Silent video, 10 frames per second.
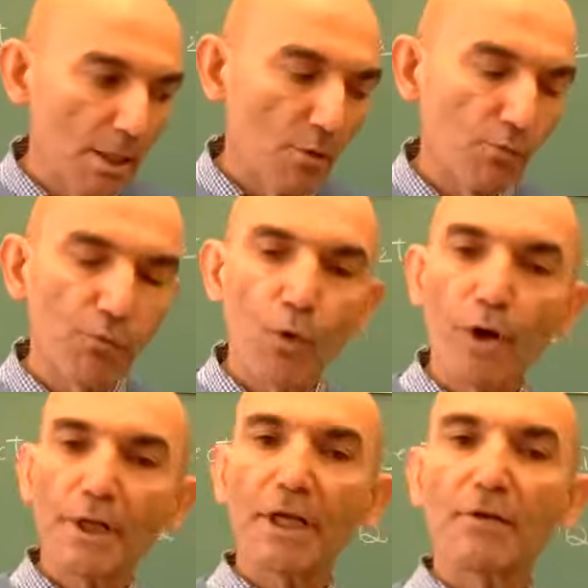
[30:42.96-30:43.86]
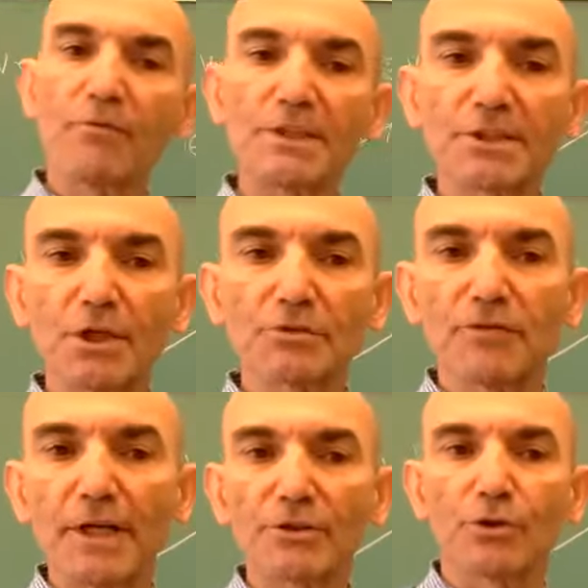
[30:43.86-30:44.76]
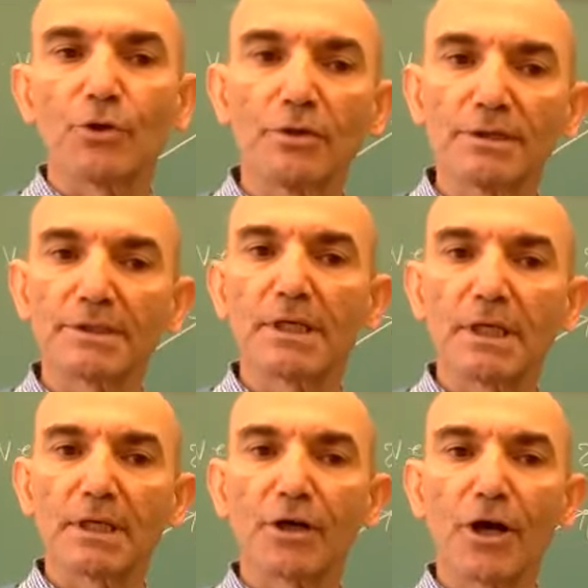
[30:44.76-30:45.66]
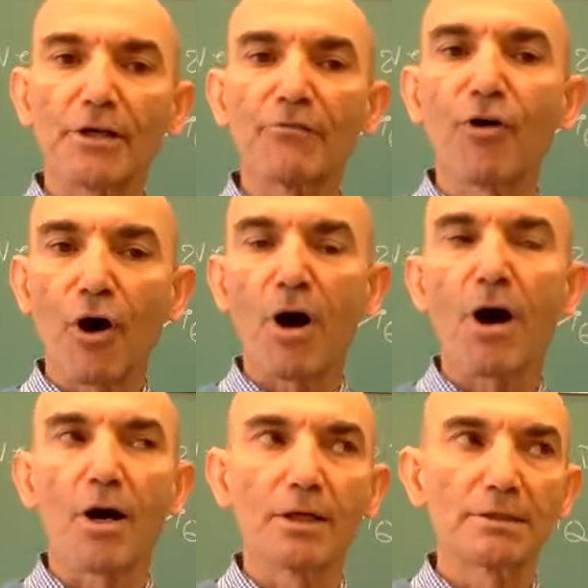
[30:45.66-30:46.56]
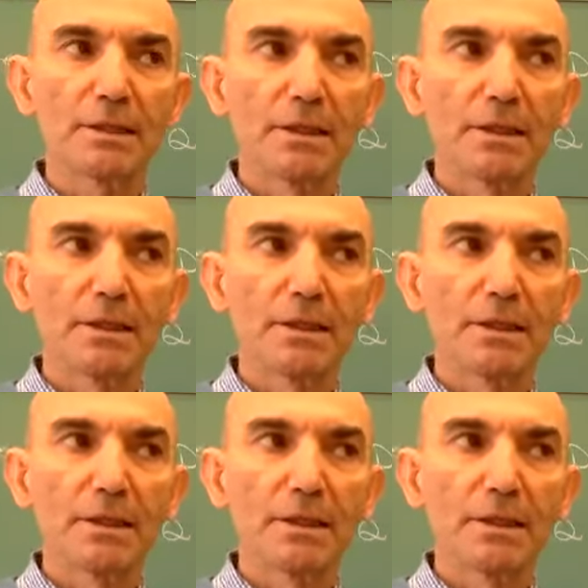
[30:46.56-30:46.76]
working with such vectors kind of hard,